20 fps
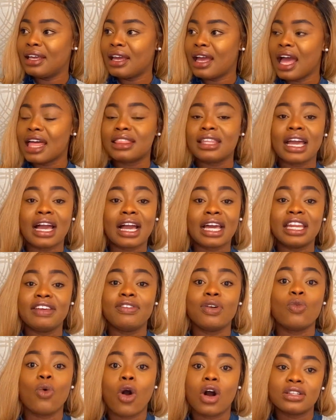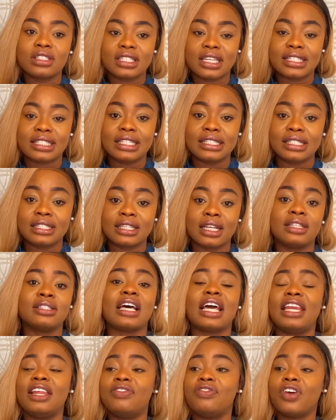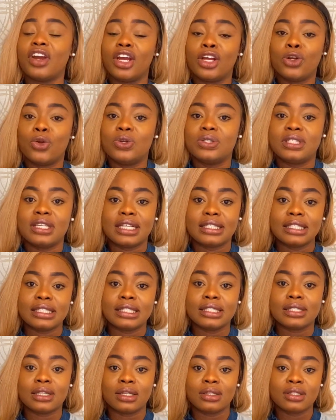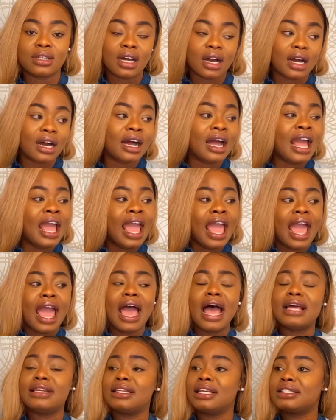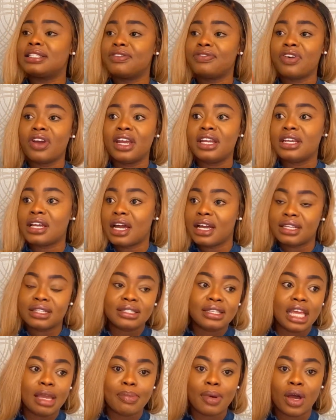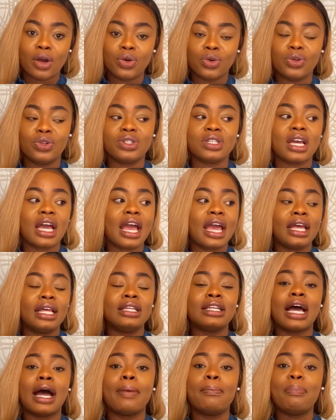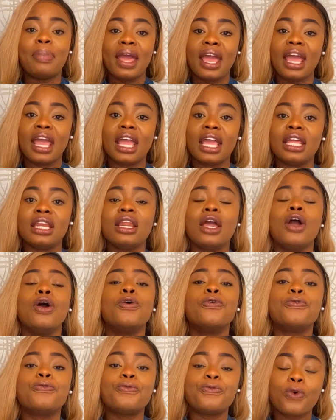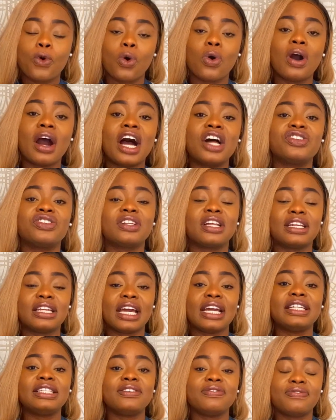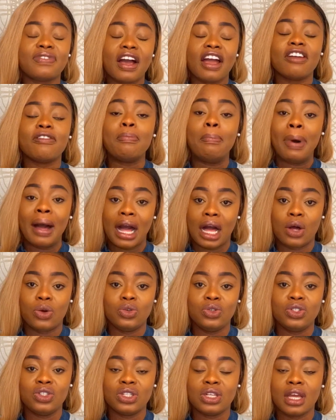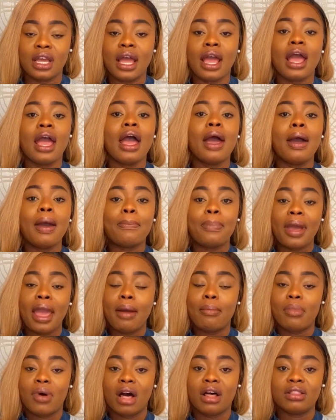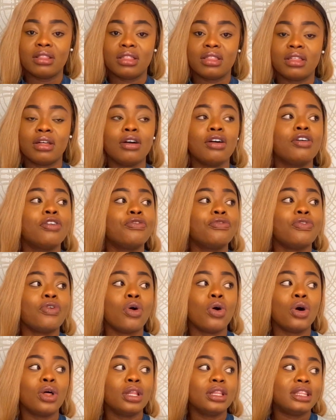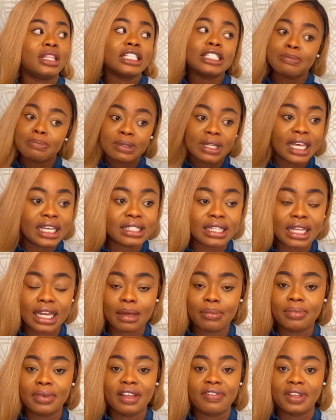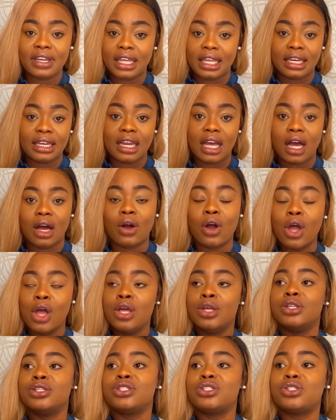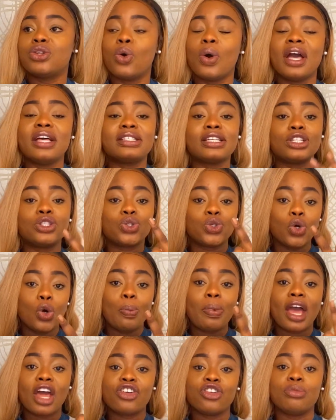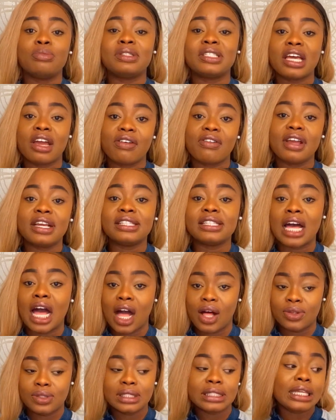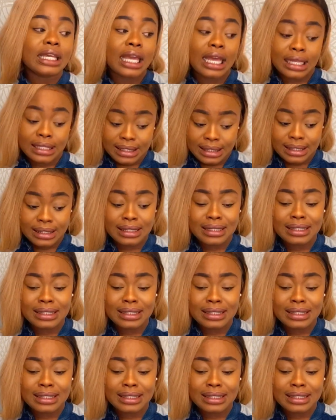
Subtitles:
think I can even walk to the city center. I live very close to the city center, and it's a very nice neighborhood, and I'm paying £495 per month for this place that I'm living in now. So it's a 2-bedroom terrace house. Yes,